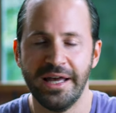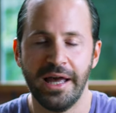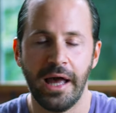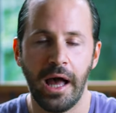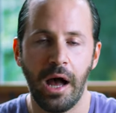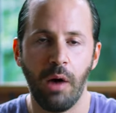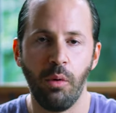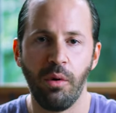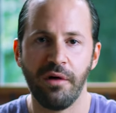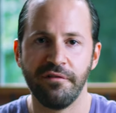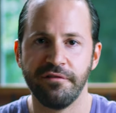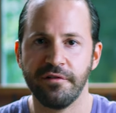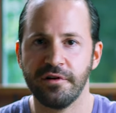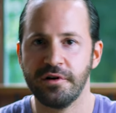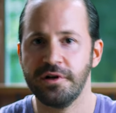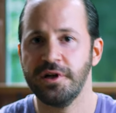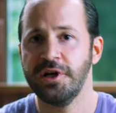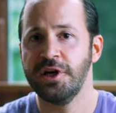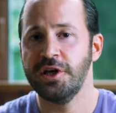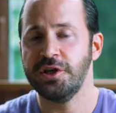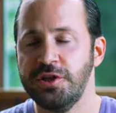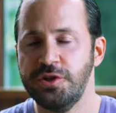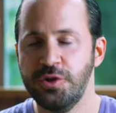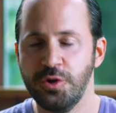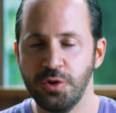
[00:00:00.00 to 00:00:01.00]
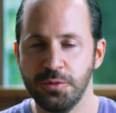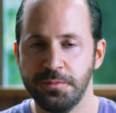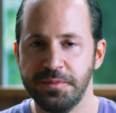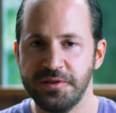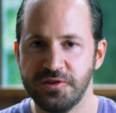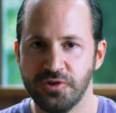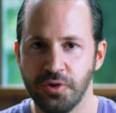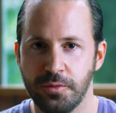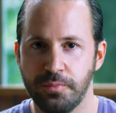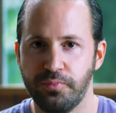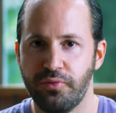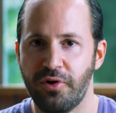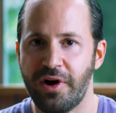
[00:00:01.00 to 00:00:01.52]
However, you'd be
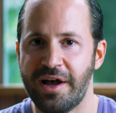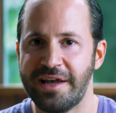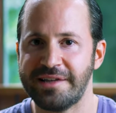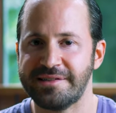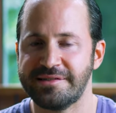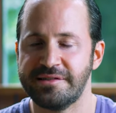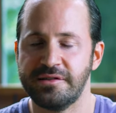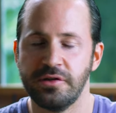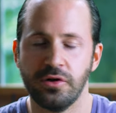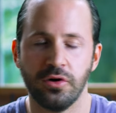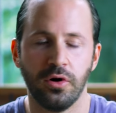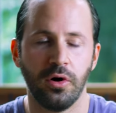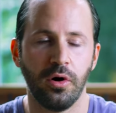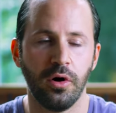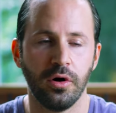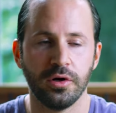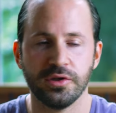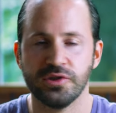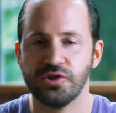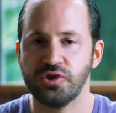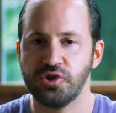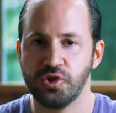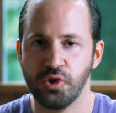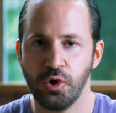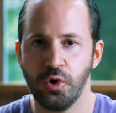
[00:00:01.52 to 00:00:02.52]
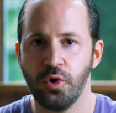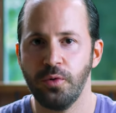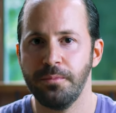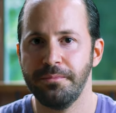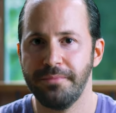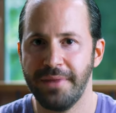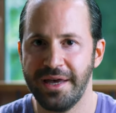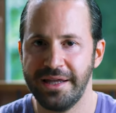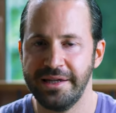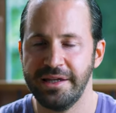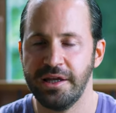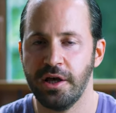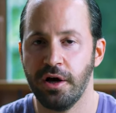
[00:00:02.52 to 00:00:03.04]
surprised. There are so
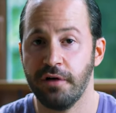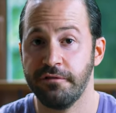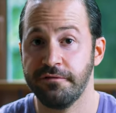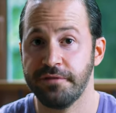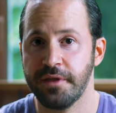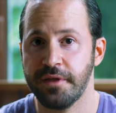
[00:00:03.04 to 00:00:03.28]
many of